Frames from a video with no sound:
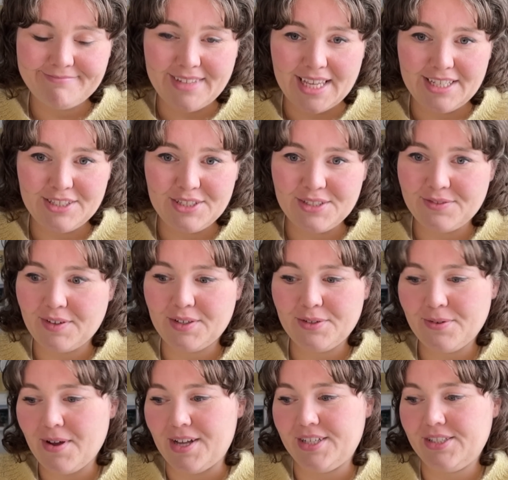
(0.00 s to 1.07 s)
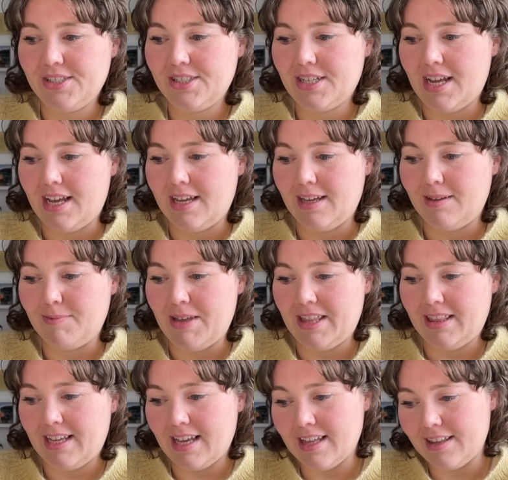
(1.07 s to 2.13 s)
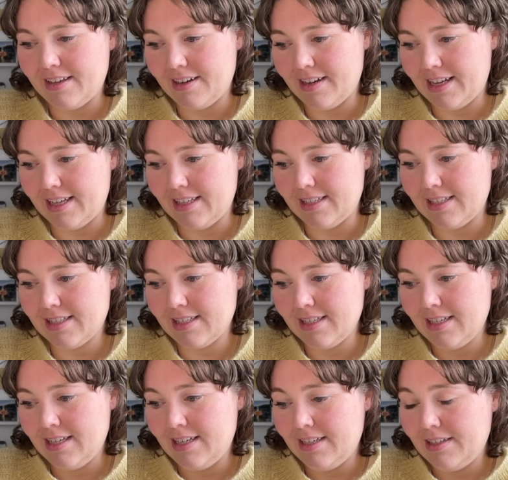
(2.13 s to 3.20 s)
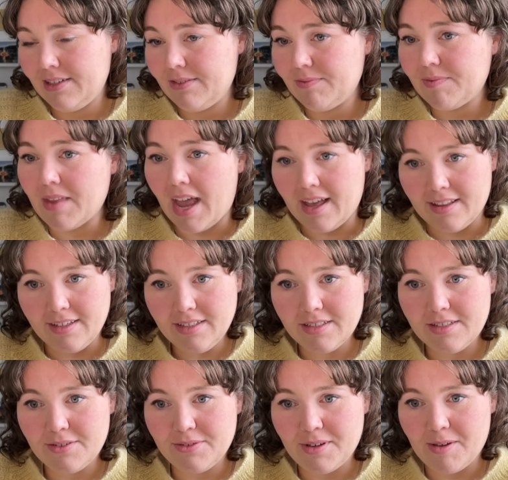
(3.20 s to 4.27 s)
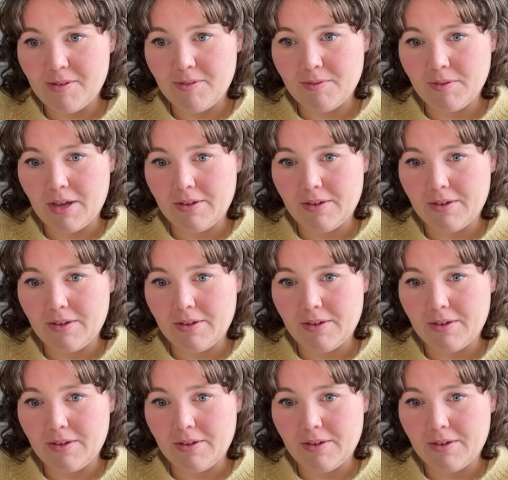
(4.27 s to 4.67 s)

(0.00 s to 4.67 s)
And she's fun to watch. And the other is Alex, who I